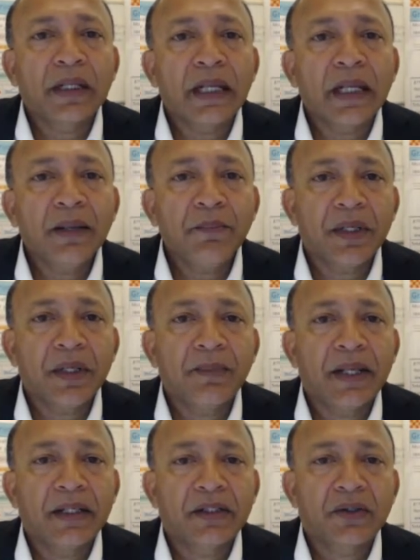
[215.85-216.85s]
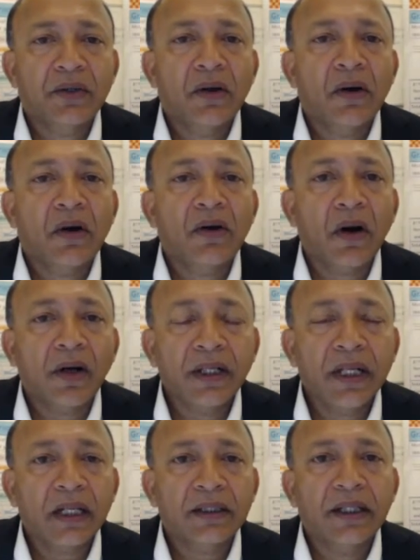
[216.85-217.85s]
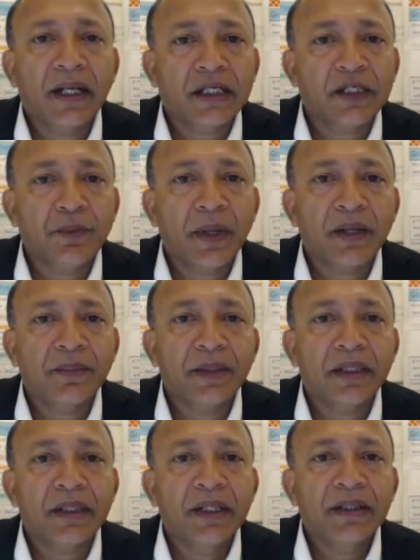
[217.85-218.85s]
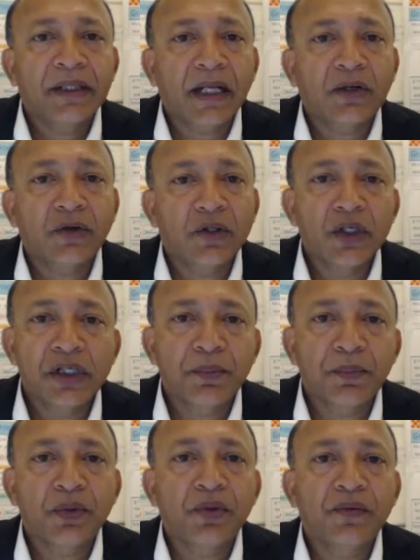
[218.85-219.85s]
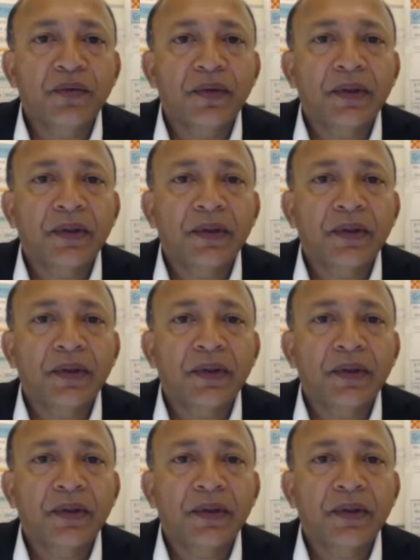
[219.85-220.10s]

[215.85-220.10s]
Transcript: implement or conduct an experiment that could disprove